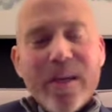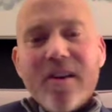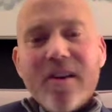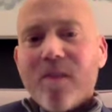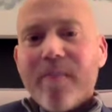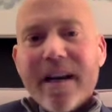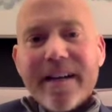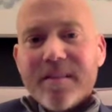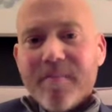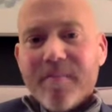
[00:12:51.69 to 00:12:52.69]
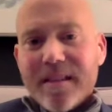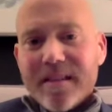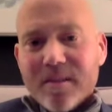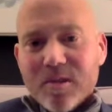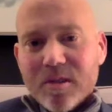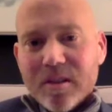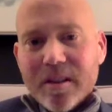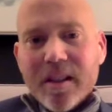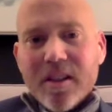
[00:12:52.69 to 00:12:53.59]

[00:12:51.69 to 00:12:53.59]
We know our body's the best in the world.